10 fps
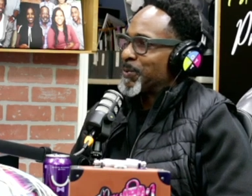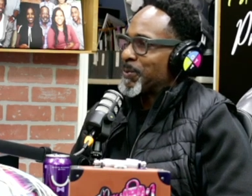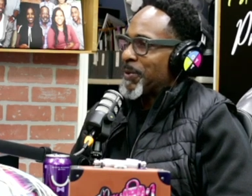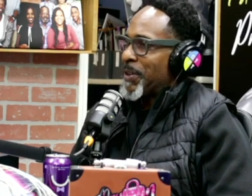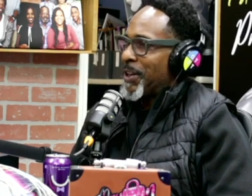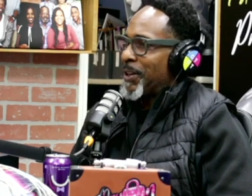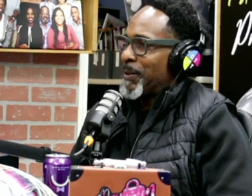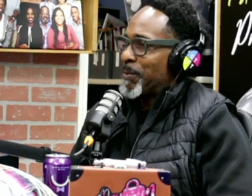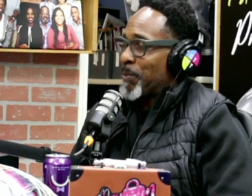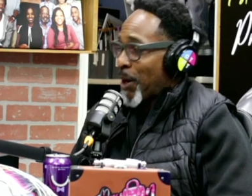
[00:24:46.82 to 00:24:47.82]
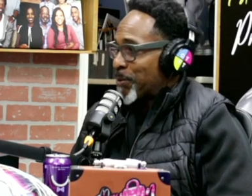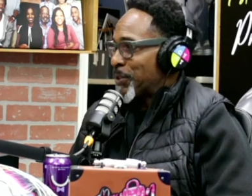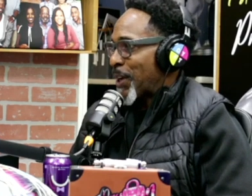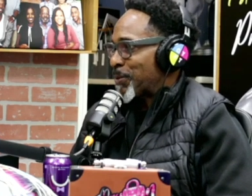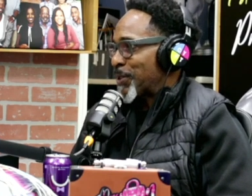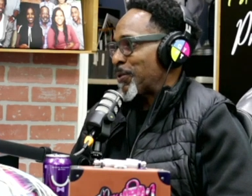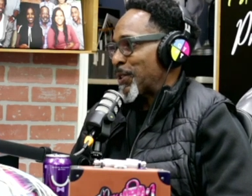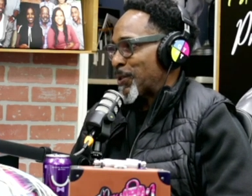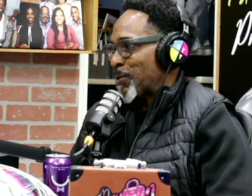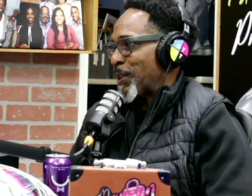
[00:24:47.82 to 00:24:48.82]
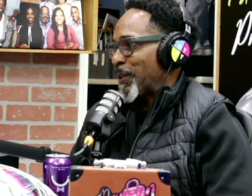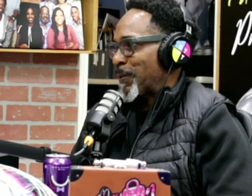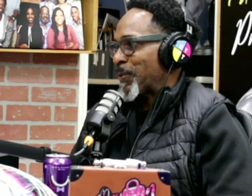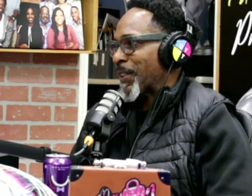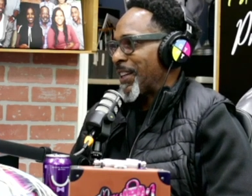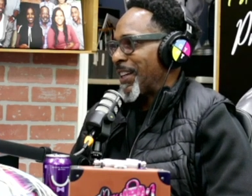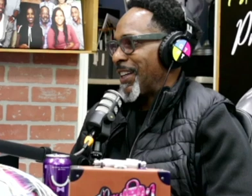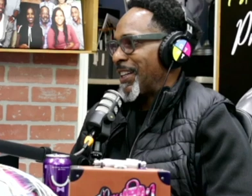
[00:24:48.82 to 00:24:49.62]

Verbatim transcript: uh, barbershops as, as well. Okay. and